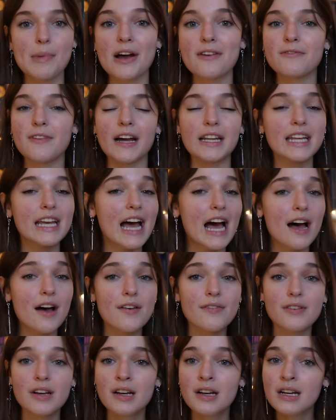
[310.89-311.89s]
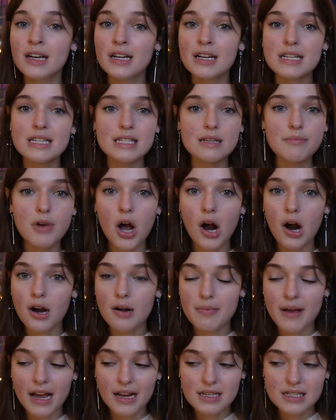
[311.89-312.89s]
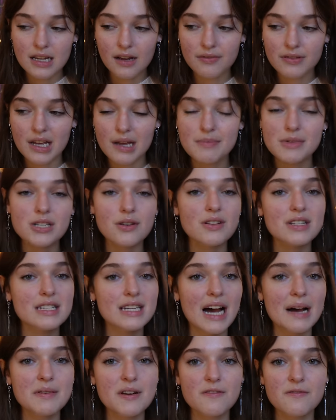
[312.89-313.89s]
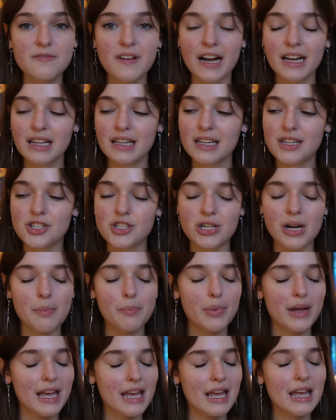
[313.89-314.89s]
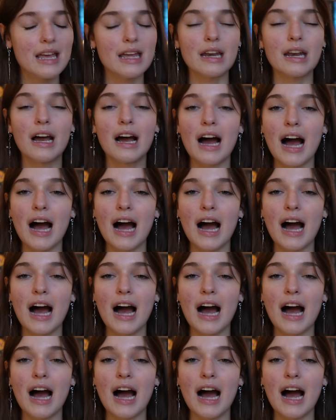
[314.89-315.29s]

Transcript: I finally have some hardbacks of them, so it's time to finally jump in.